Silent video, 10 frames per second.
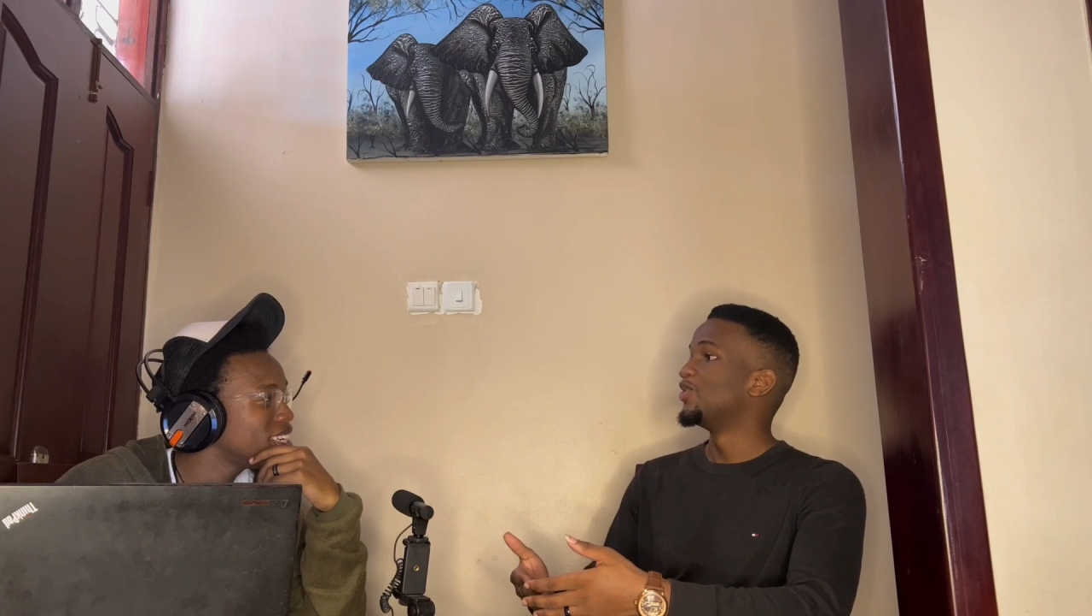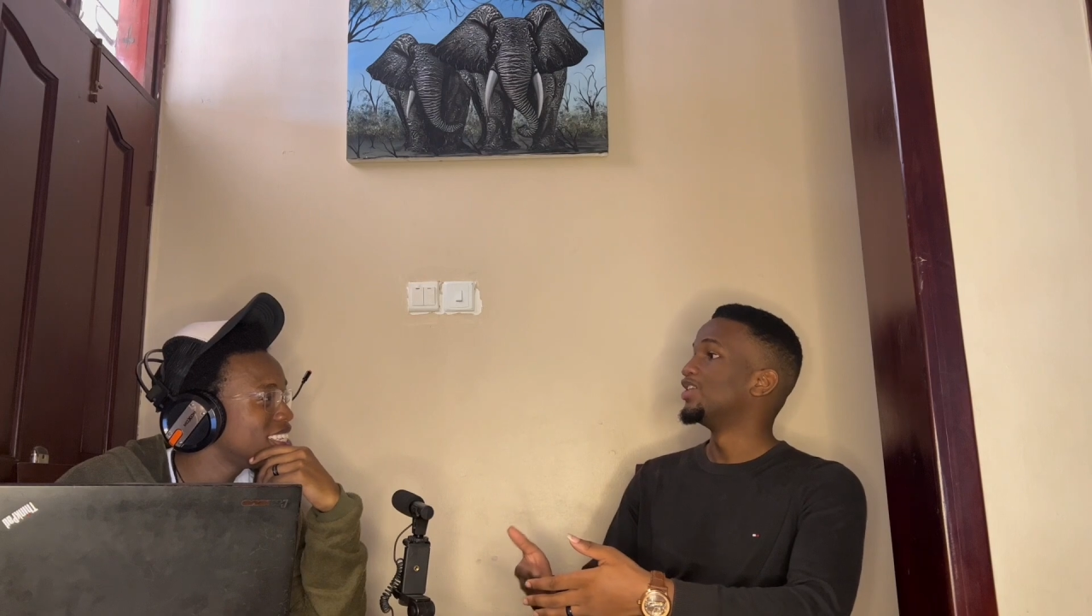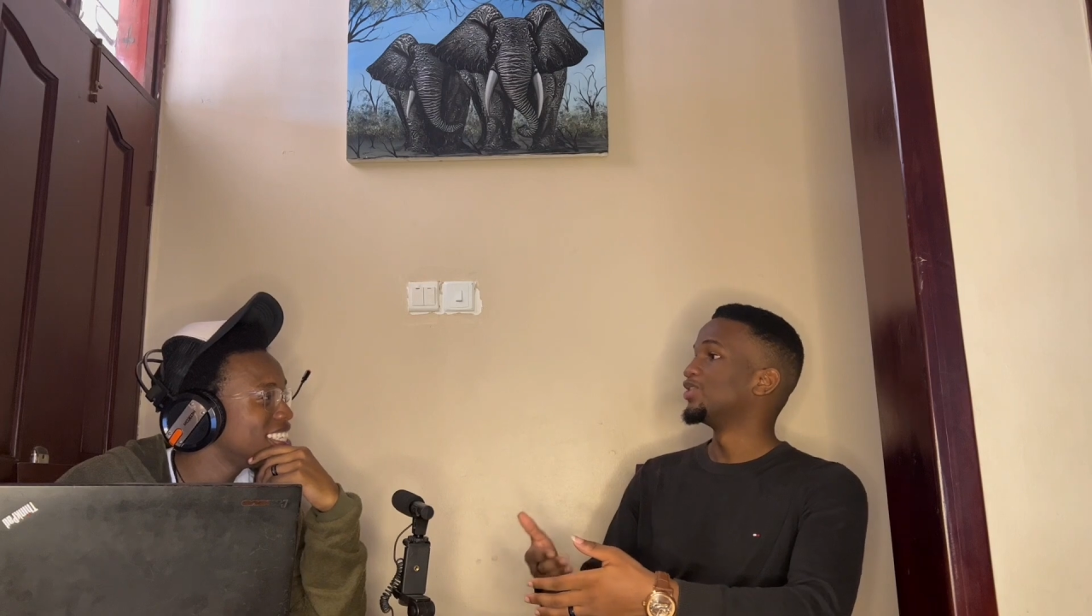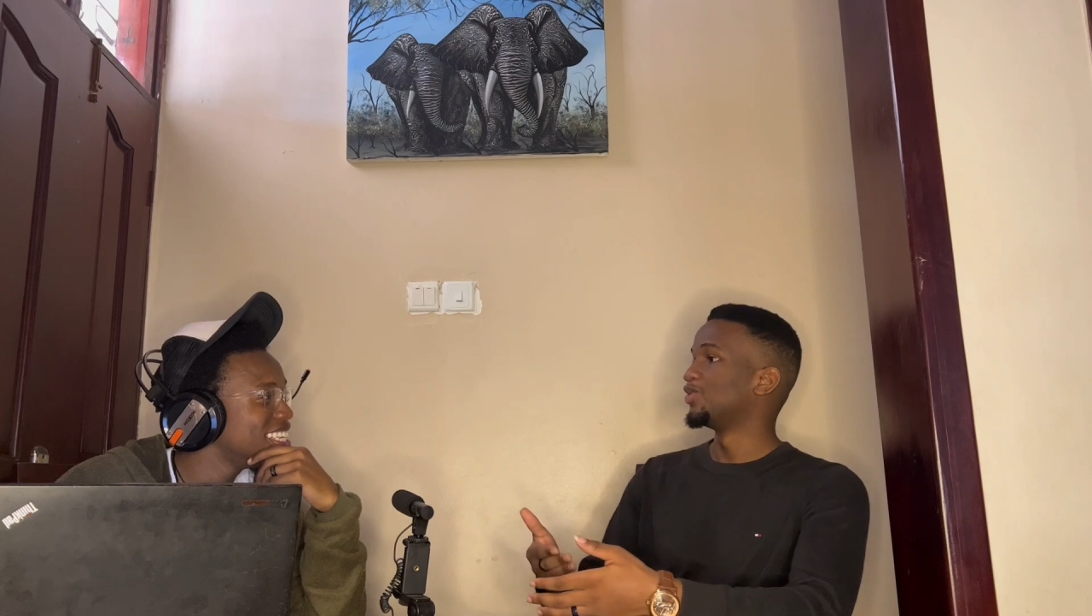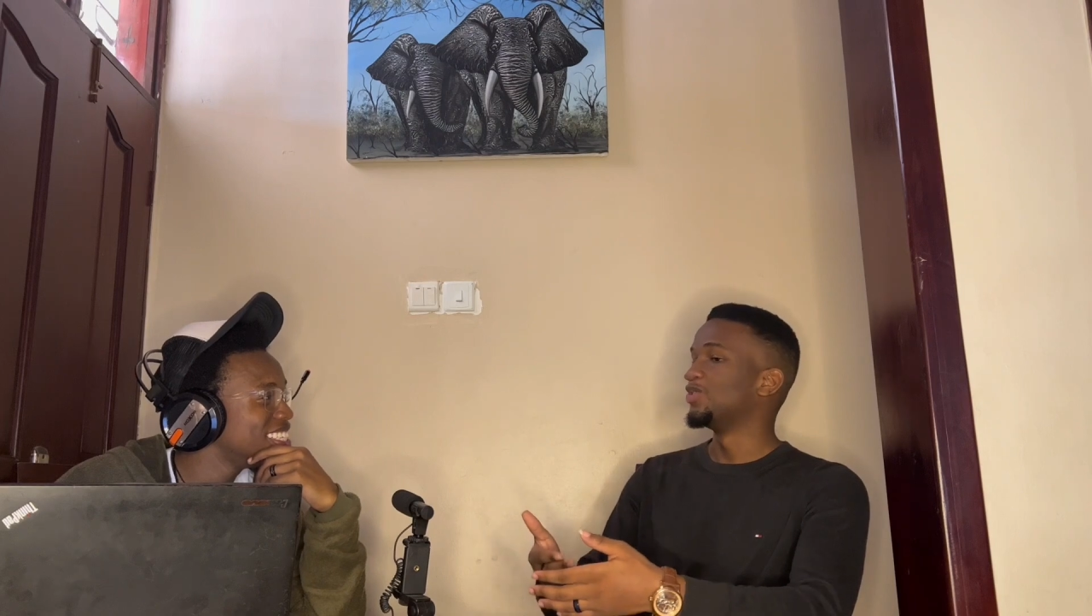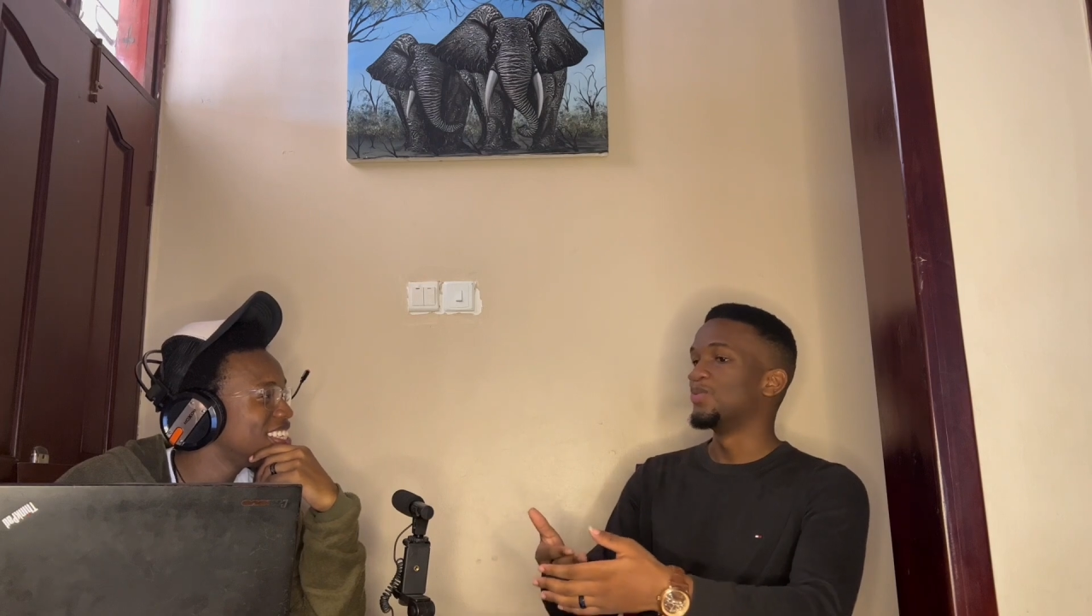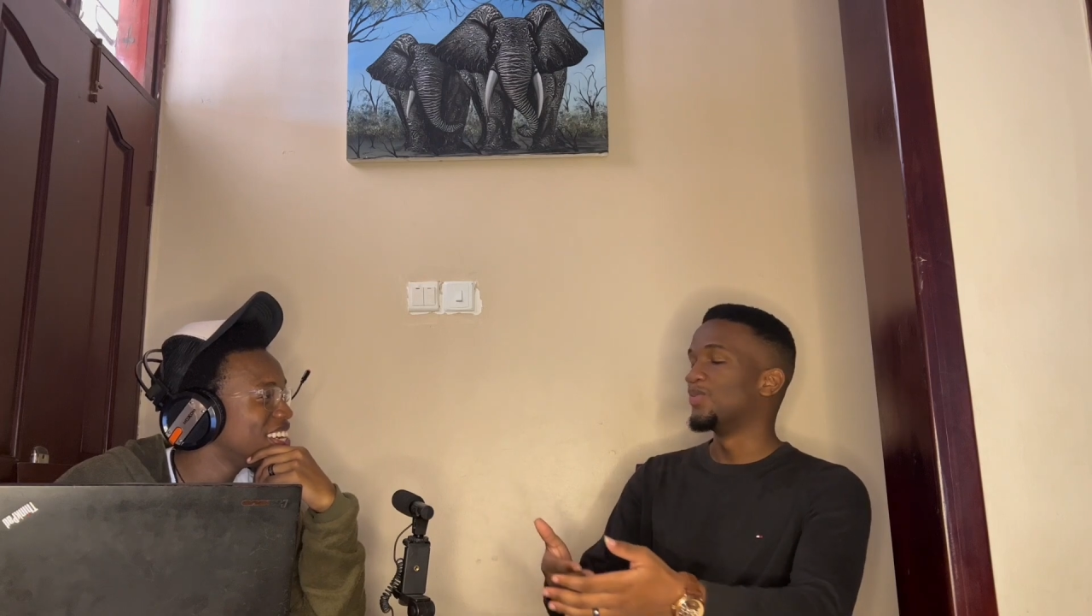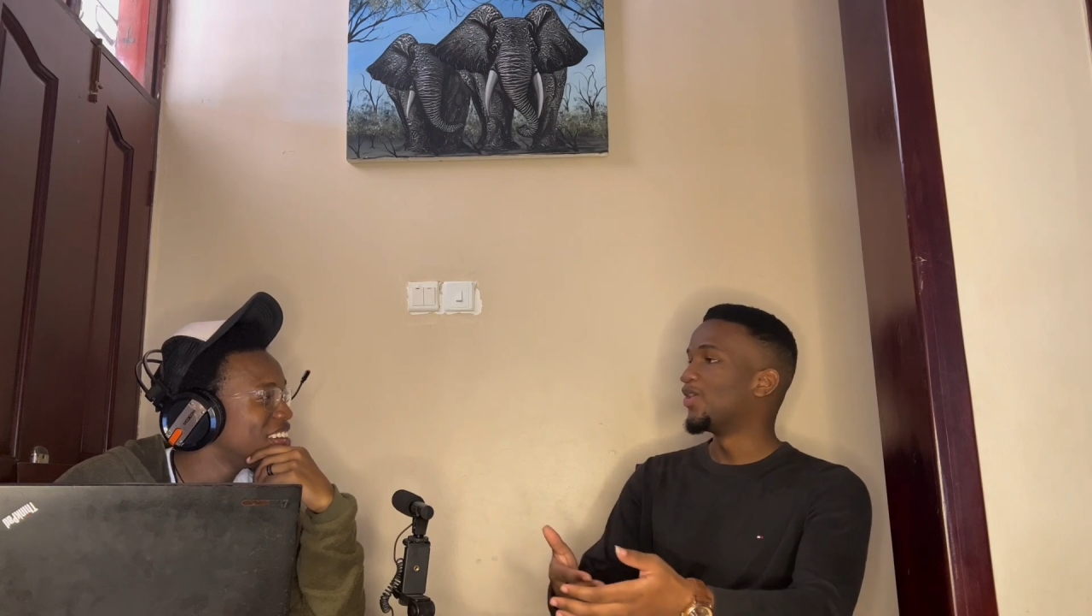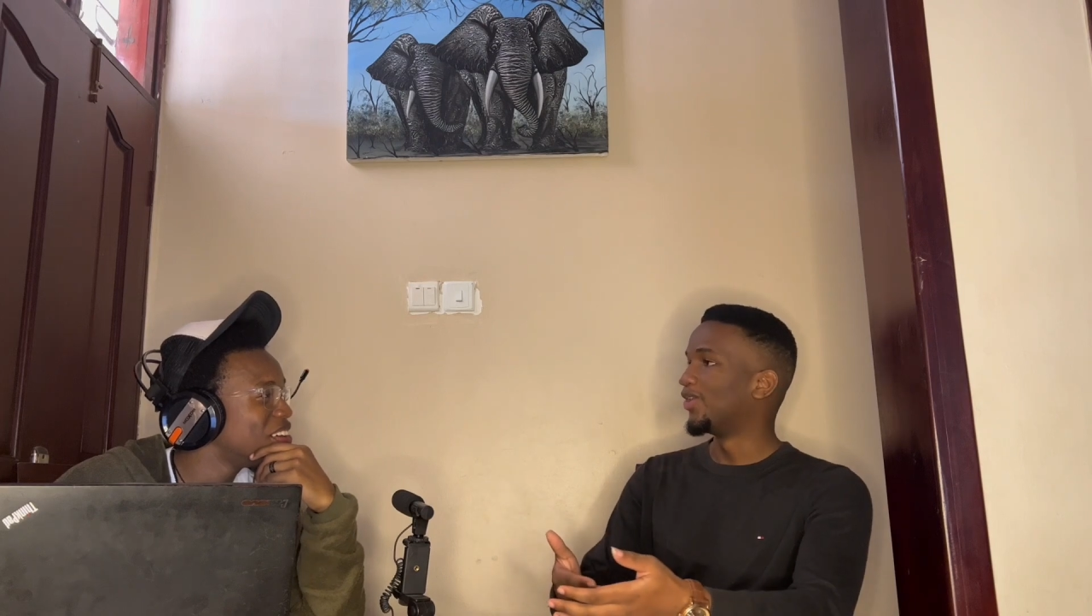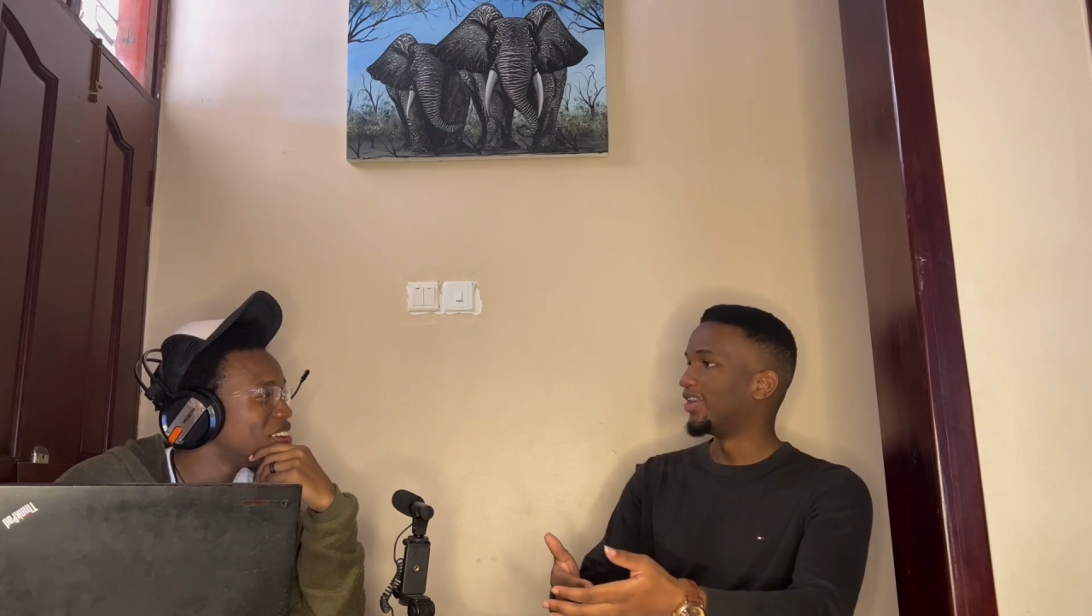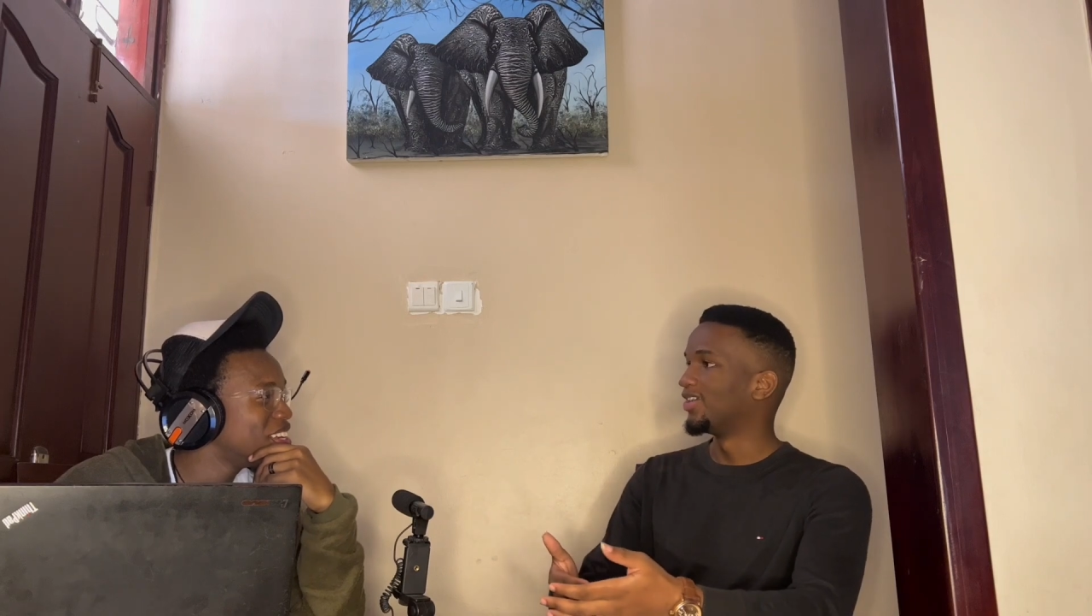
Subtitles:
need to do more,